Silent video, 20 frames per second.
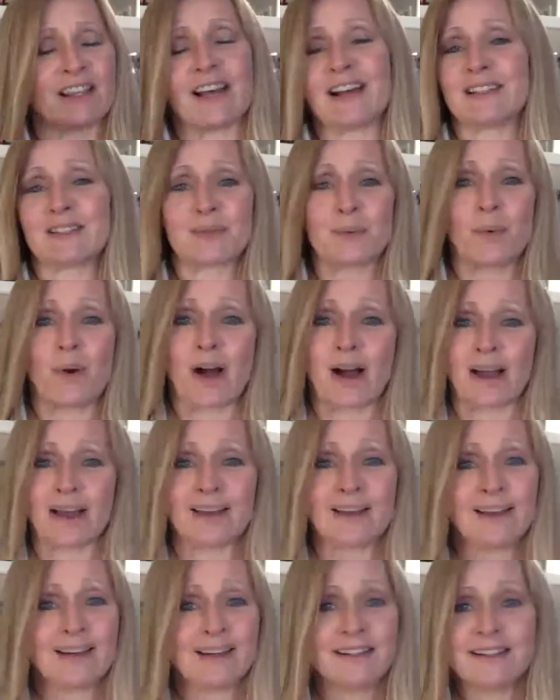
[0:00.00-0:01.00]
That's why
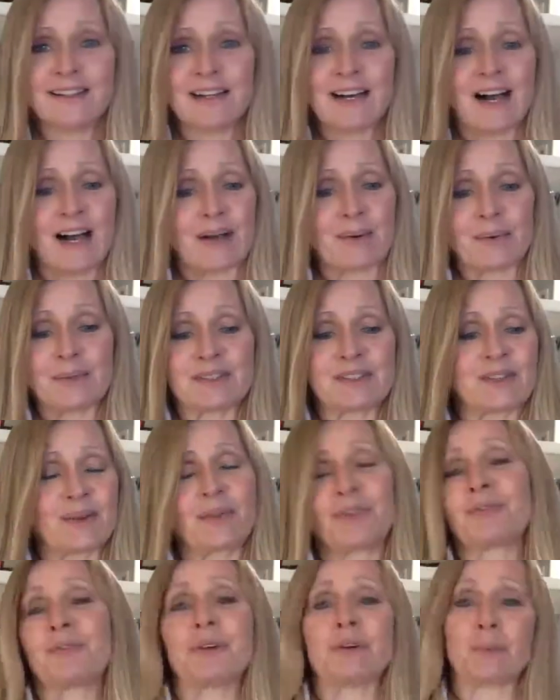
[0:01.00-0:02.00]
I was
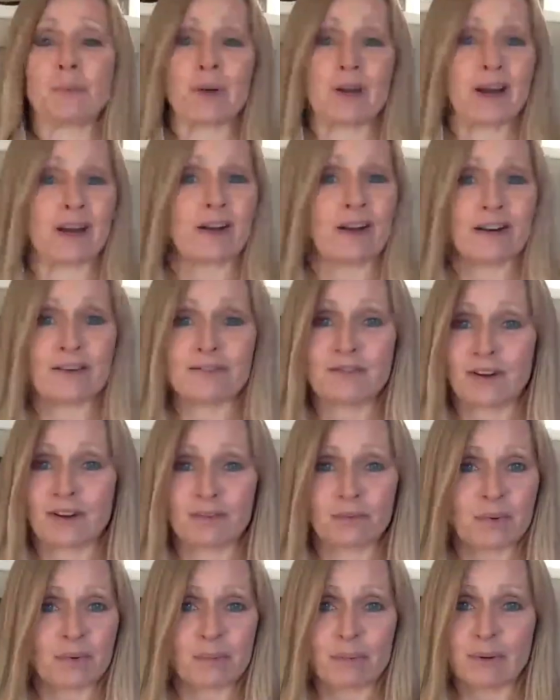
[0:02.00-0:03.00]
so thrilled when I got
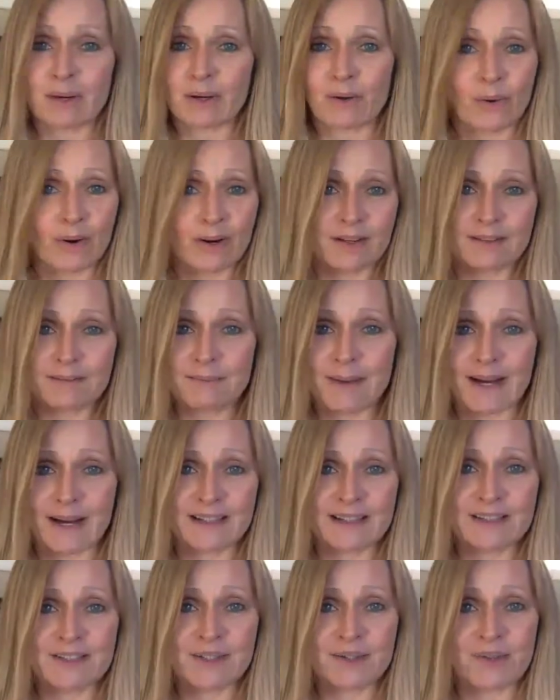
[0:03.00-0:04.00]
involved with Bitcoin
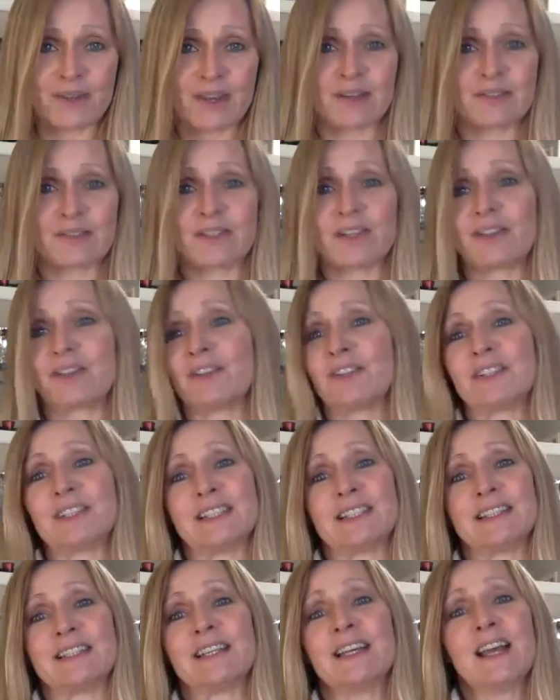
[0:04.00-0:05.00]
back in
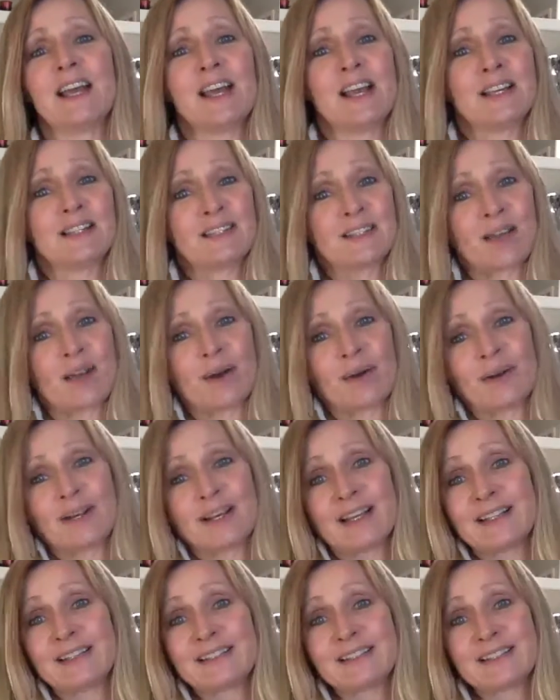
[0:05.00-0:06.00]
2013. So
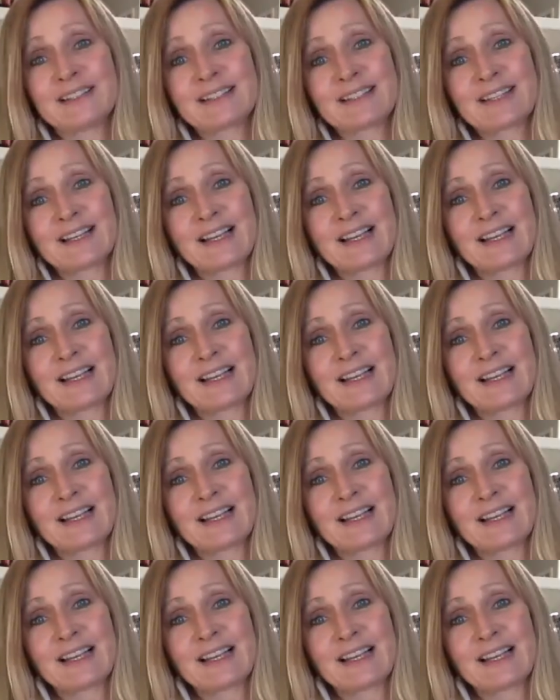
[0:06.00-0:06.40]
it's